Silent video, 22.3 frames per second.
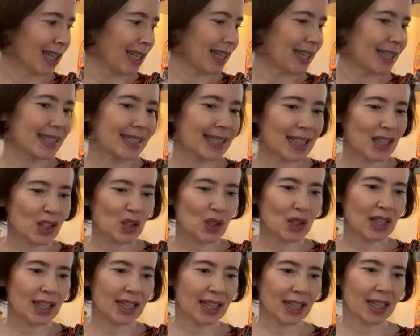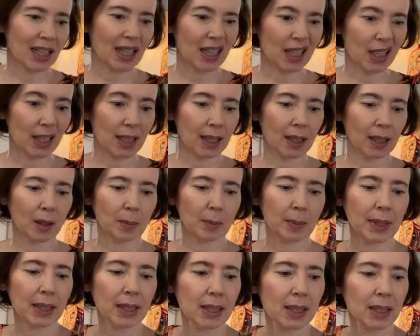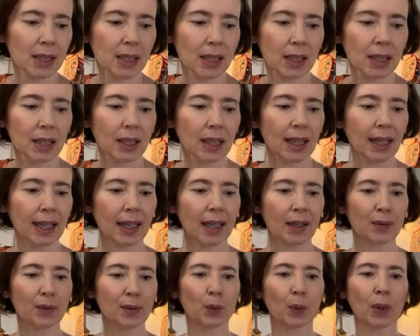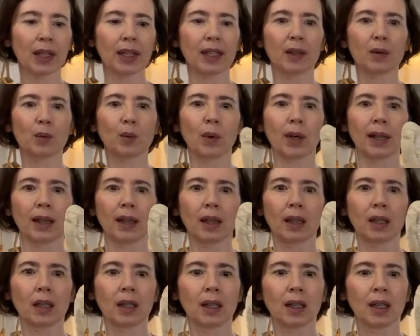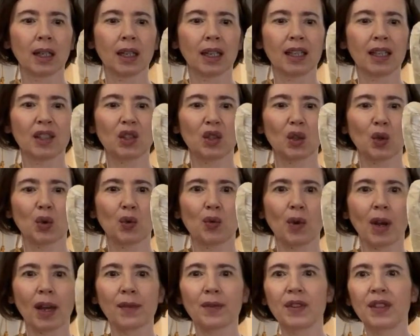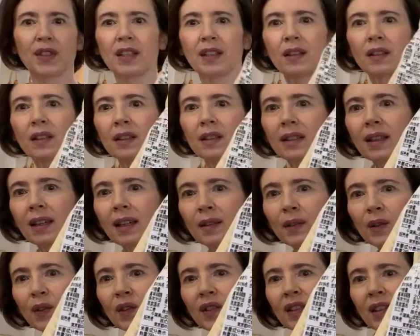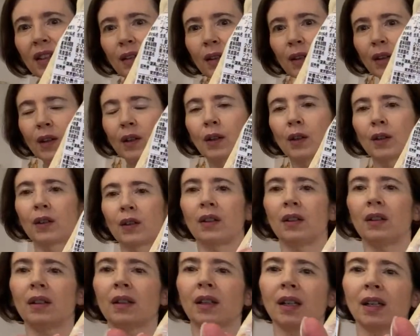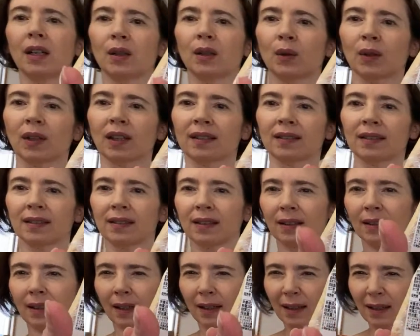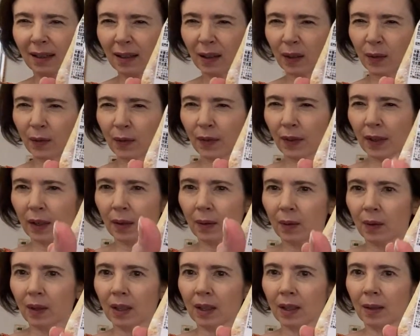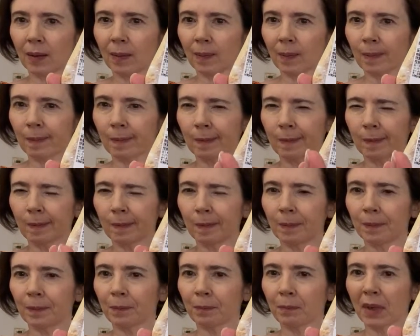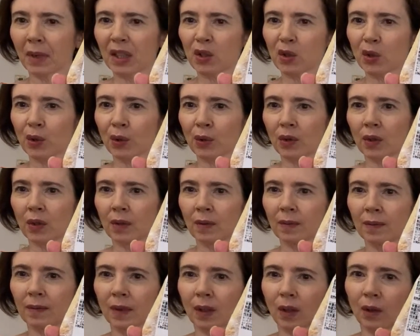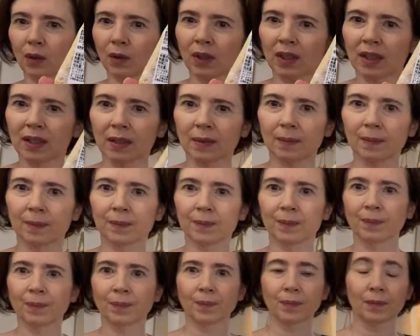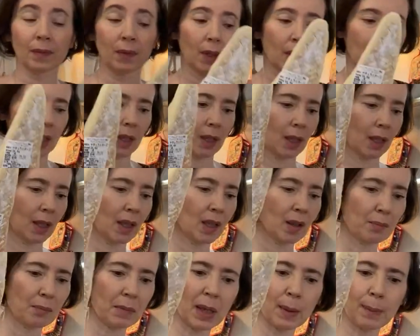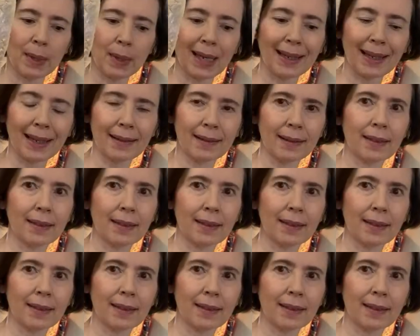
it's actually getting a little bit, uh, I have waited, well, it's arrived here. Can you see the color? You can see that it's very mature already. Maybe I can